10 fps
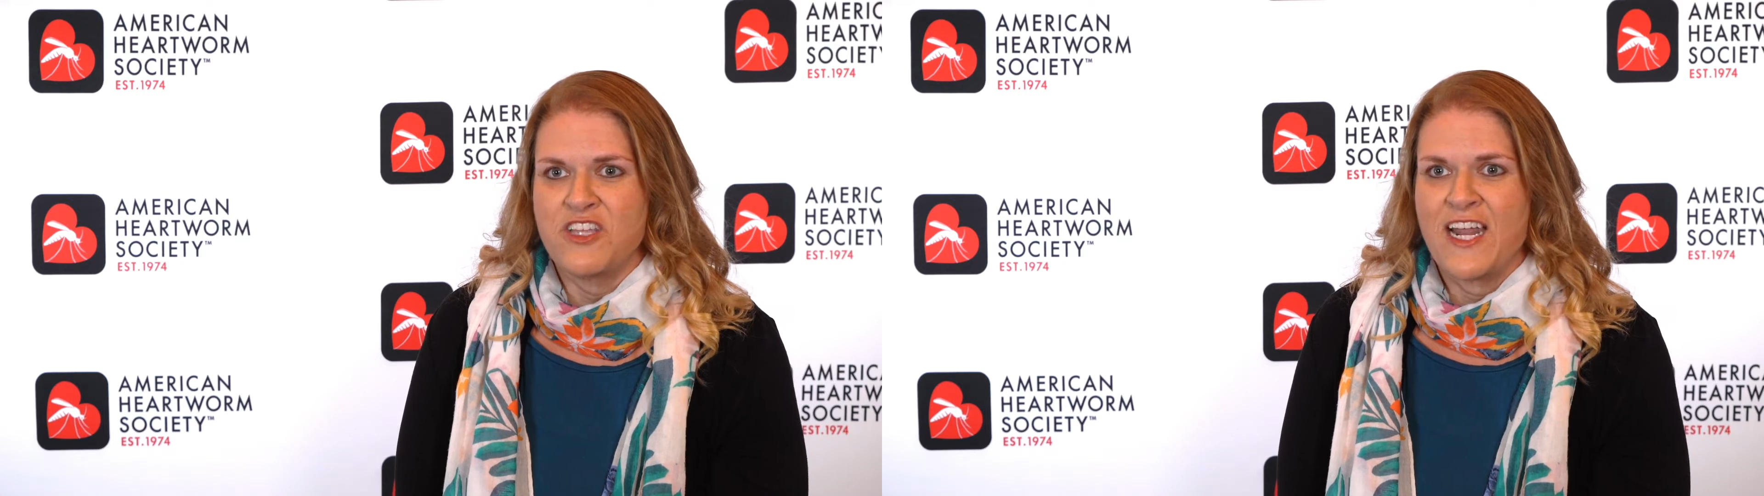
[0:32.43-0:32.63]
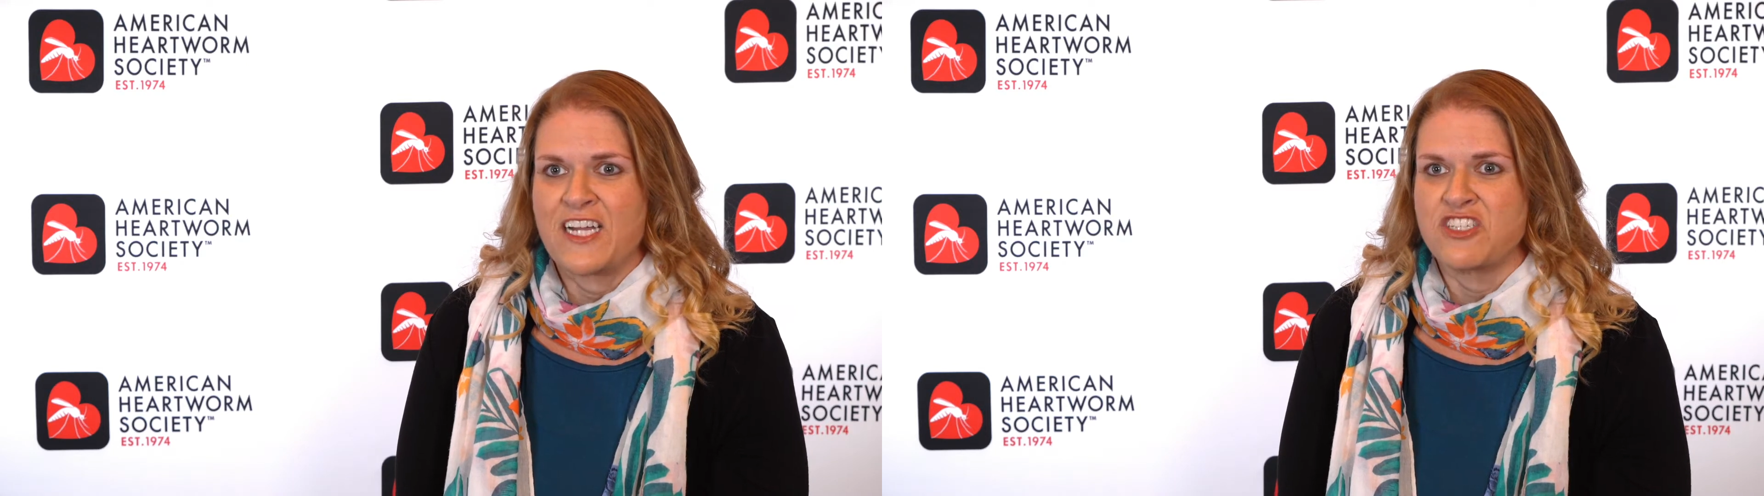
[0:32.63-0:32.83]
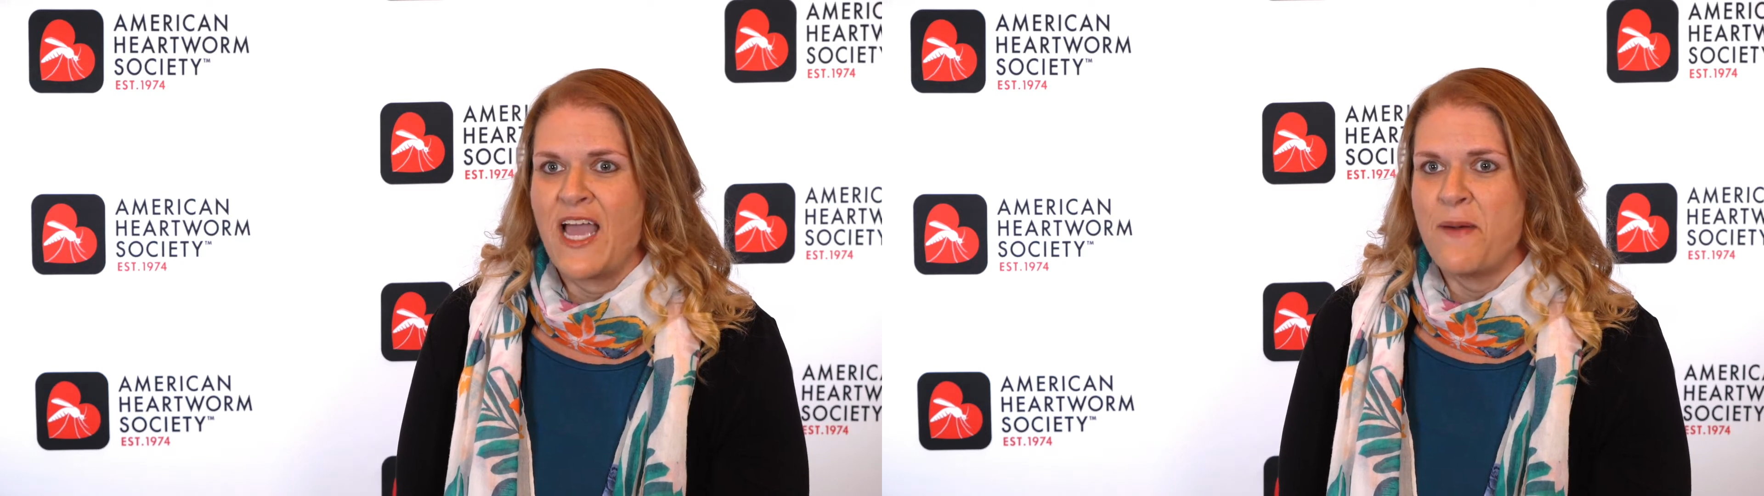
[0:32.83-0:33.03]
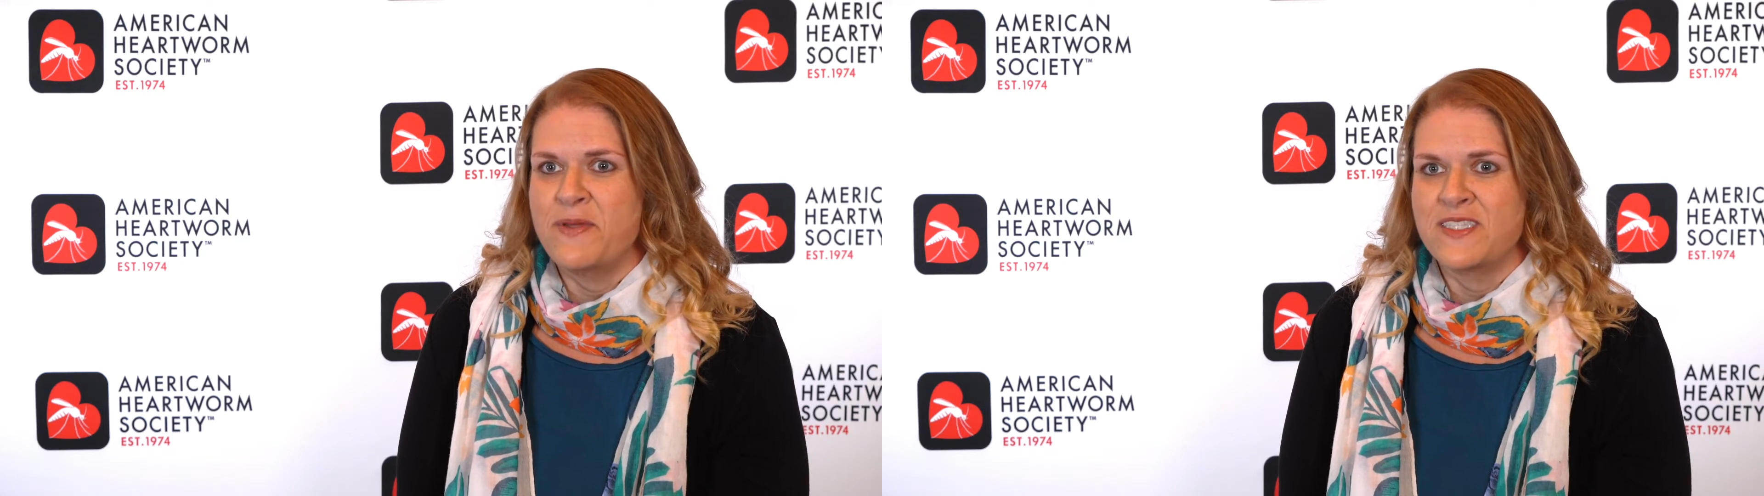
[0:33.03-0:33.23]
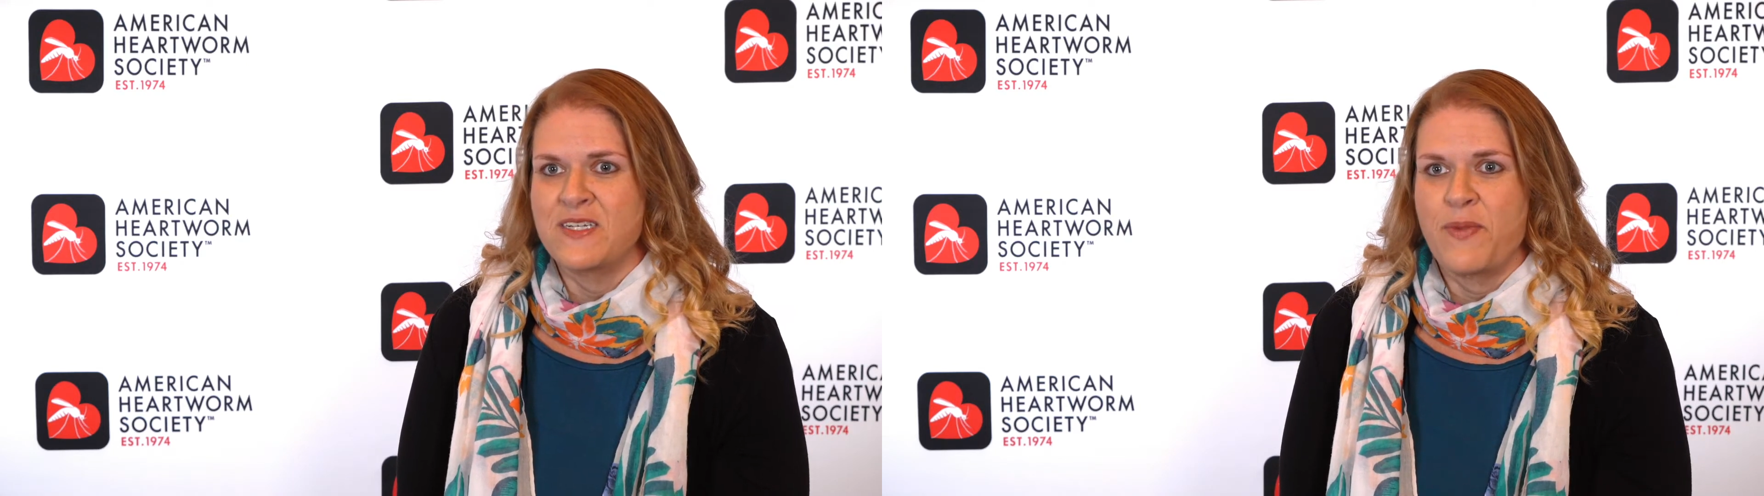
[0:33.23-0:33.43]
that actually
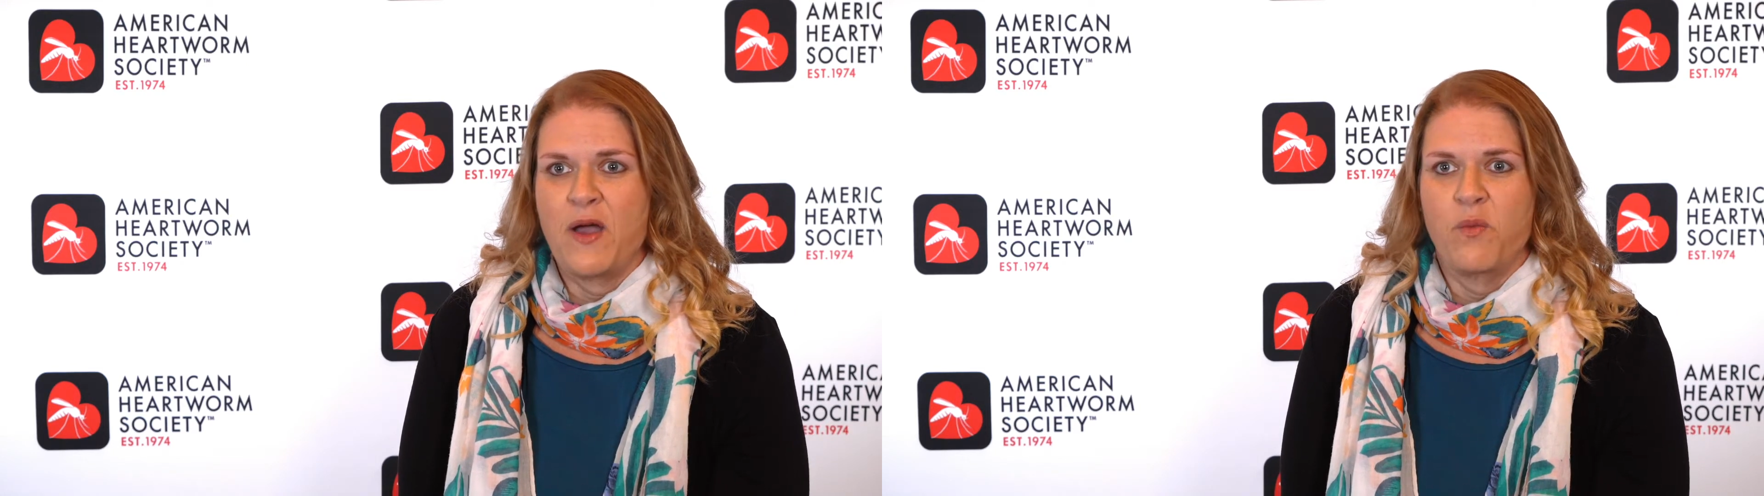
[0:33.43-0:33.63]
happens in a pet,